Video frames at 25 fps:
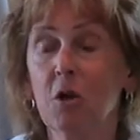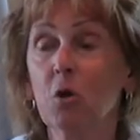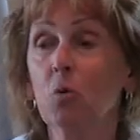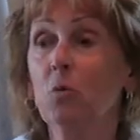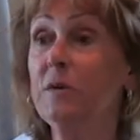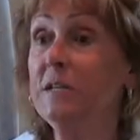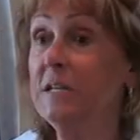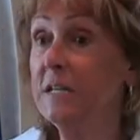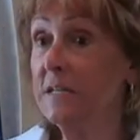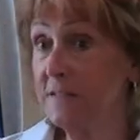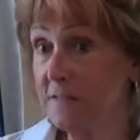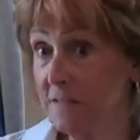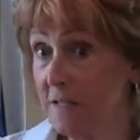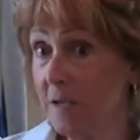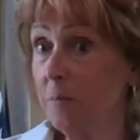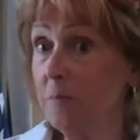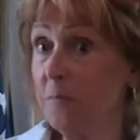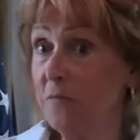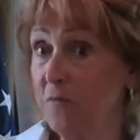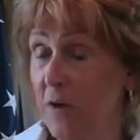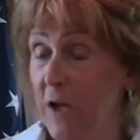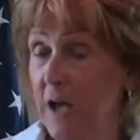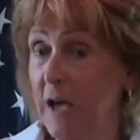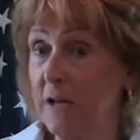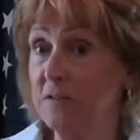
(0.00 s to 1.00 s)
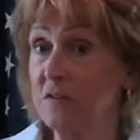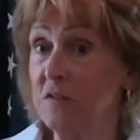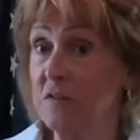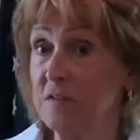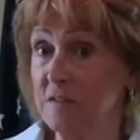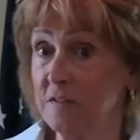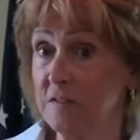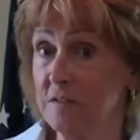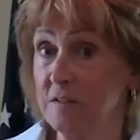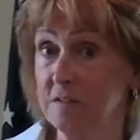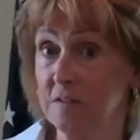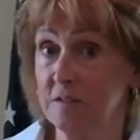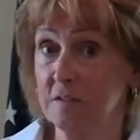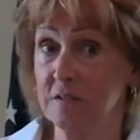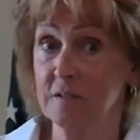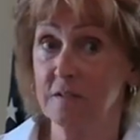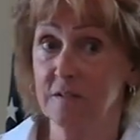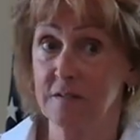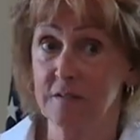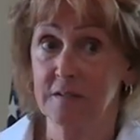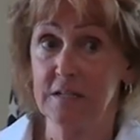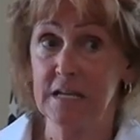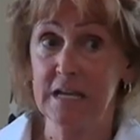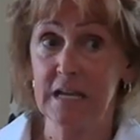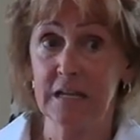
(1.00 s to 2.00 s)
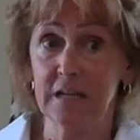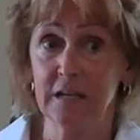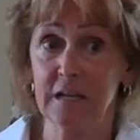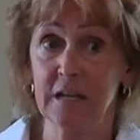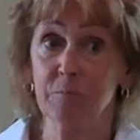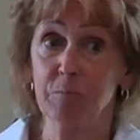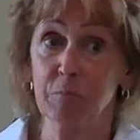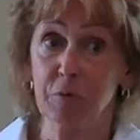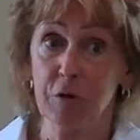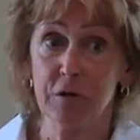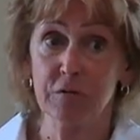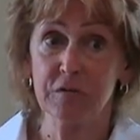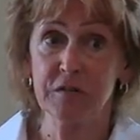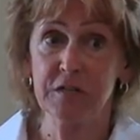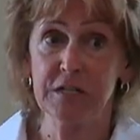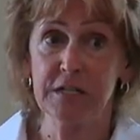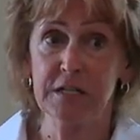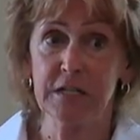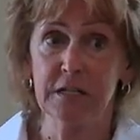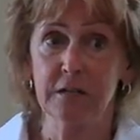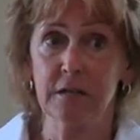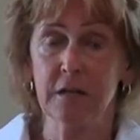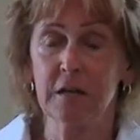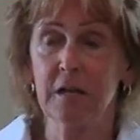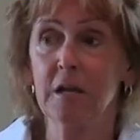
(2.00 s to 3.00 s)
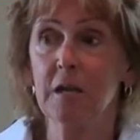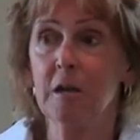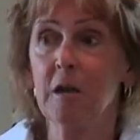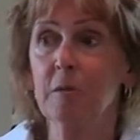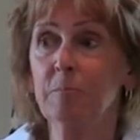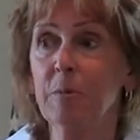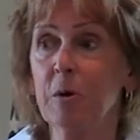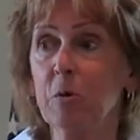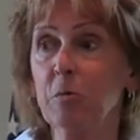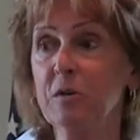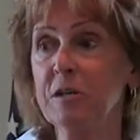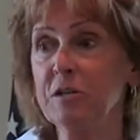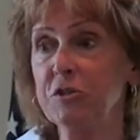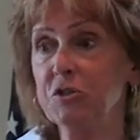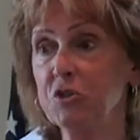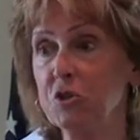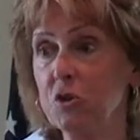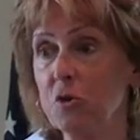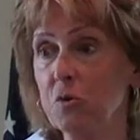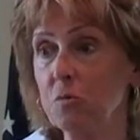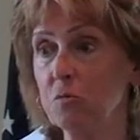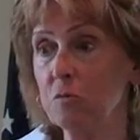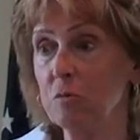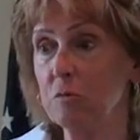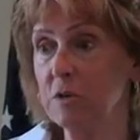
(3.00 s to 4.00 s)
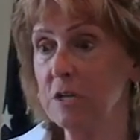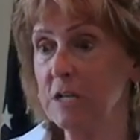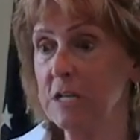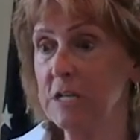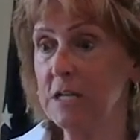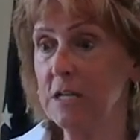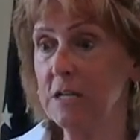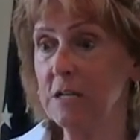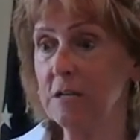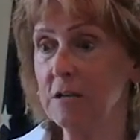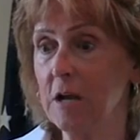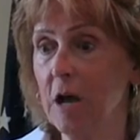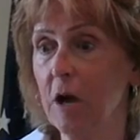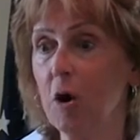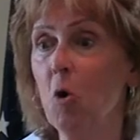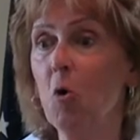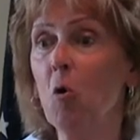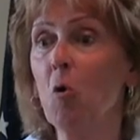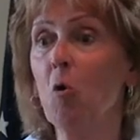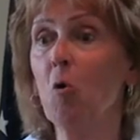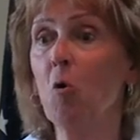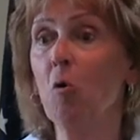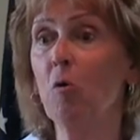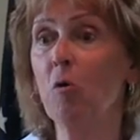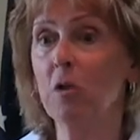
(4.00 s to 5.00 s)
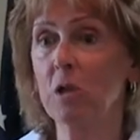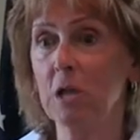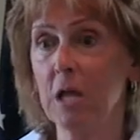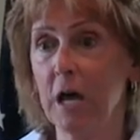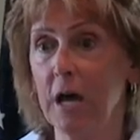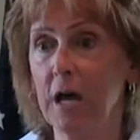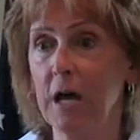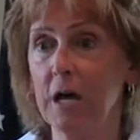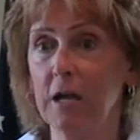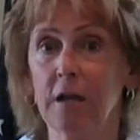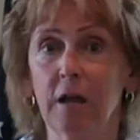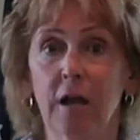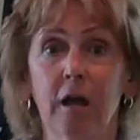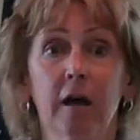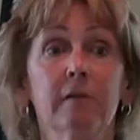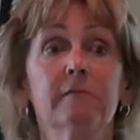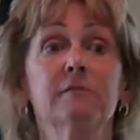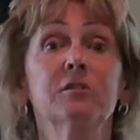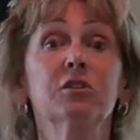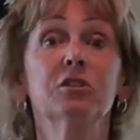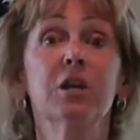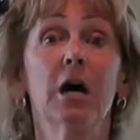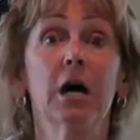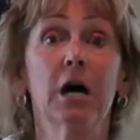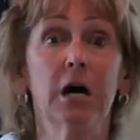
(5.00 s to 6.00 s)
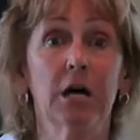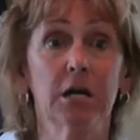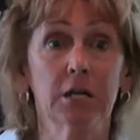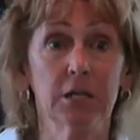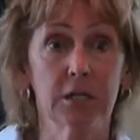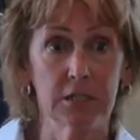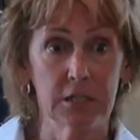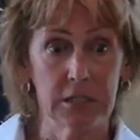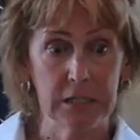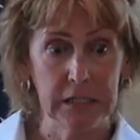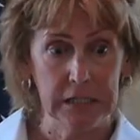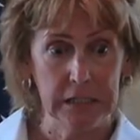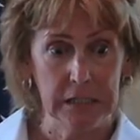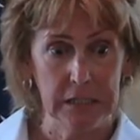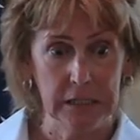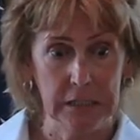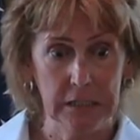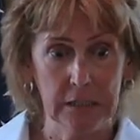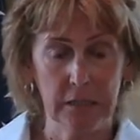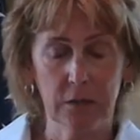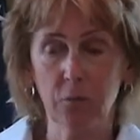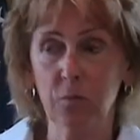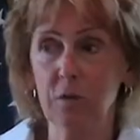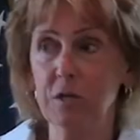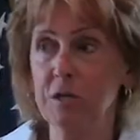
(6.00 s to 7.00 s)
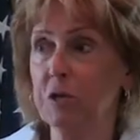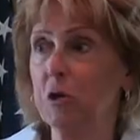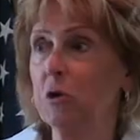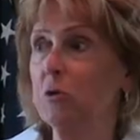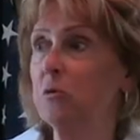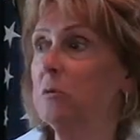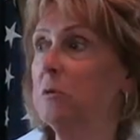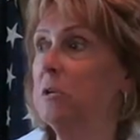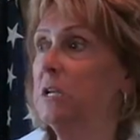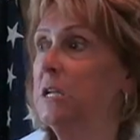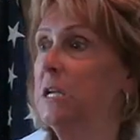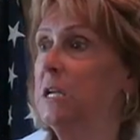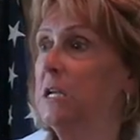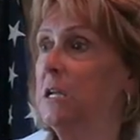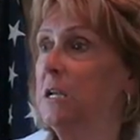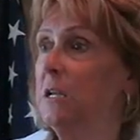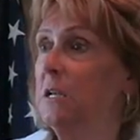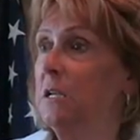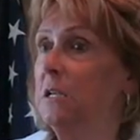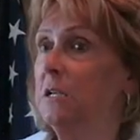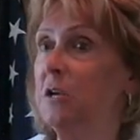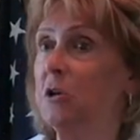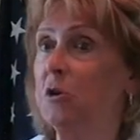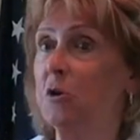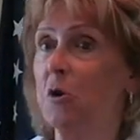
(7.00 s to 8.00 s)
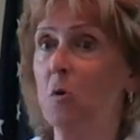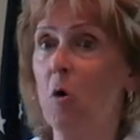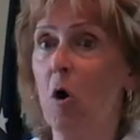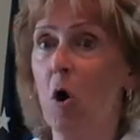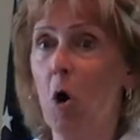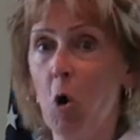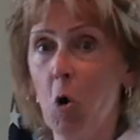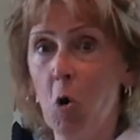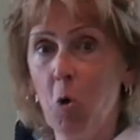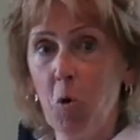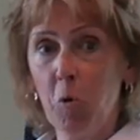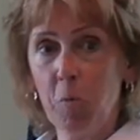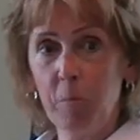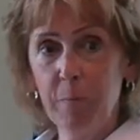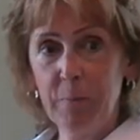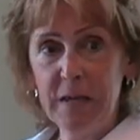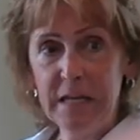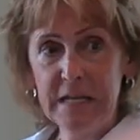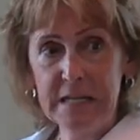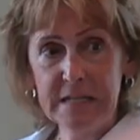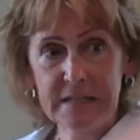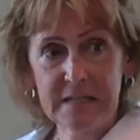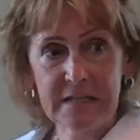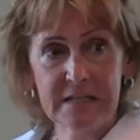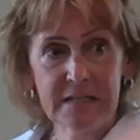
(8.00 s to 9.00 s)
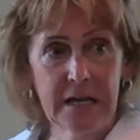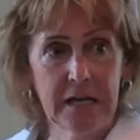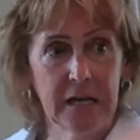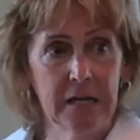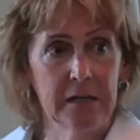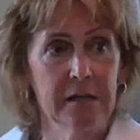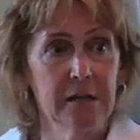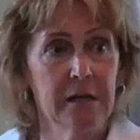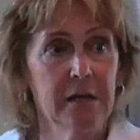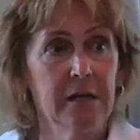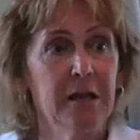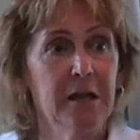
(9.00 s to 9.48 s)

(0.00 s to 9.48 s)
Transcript: We need some fat to sustain and protein. But we don't need a whole lot of chocolate. We don't need, you know, a whole pizza.